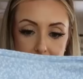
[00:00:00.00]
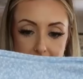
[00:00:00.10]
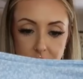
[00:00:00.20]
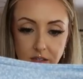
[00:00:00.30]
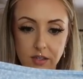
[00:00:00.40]
I
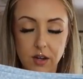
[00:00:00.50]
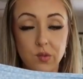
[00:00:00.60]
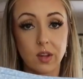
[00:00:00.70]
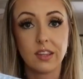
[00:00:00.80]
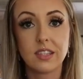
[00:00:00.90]
actually
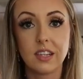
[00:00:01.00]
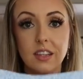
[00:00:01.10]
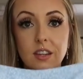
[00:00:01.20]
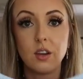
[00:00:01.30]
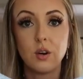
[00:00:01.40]
don't
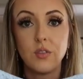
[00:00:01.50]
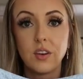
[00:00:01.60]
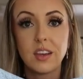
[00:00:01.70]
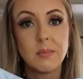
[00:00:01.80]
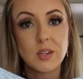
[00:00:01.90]
realistically know if
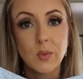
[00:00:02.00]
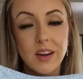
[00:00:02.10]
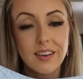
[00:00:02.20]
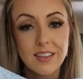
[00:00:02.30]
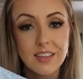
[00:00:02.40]
I'll get much
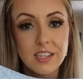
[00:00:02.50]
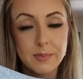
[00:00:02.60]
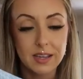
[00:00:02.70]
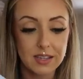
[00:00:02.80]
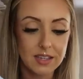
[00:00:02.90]
wear out of this
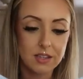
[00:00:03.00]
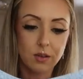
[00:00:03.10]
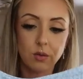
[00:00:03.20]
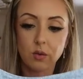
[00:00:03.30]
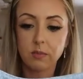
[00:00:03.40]
because I
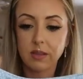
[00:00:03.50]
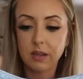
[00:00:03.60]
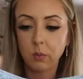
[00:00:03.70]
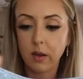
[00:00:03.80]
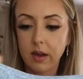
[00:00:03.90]
don't
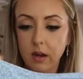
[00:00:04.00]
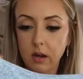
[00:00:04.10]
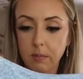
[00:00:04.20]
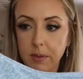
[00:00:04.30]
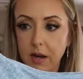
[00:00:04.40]
normally
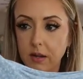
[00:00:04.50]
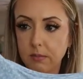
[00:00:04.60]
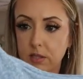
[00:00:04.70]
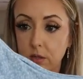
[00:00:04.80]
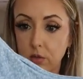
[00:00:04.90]
wear
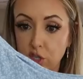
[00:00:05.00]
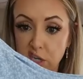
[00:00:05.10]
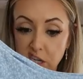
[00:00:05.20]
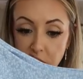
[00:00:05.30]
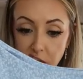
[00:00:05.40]
bottoms so
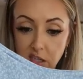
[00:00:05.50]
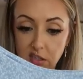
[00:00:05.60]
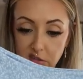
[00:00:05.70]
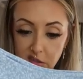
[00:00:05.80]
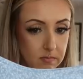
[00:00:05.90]

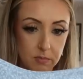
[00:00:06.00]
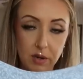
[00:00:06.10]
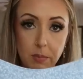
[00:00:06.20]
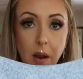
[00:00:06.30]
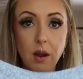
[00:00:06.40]
cheeky,
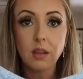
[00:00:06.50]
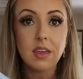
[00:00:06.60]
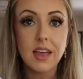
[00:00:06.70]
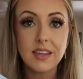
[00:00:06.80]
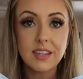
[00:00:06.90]
but
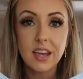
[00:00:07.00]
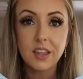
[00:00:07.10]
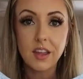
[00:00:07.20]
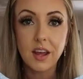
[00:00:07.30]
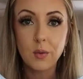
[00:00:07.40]
apparently that day
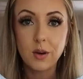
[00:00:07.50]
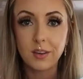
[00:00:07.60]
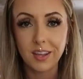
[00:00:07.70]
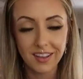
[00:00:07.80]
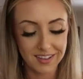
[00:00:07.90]
I thought I
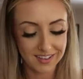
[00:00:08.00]
would.